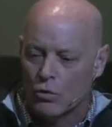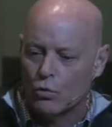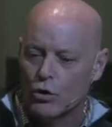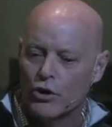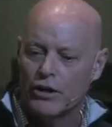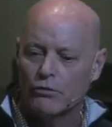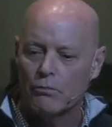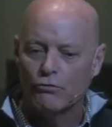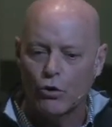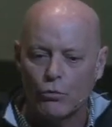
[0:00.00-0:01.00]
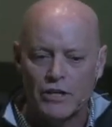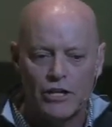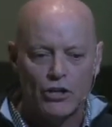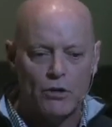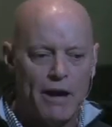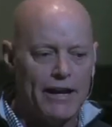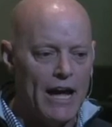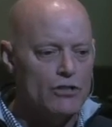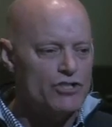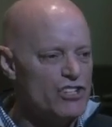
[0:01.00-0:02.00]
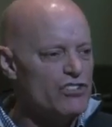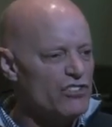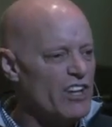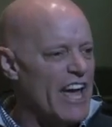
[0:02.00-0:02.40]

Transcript: word and before we hear about how Jesus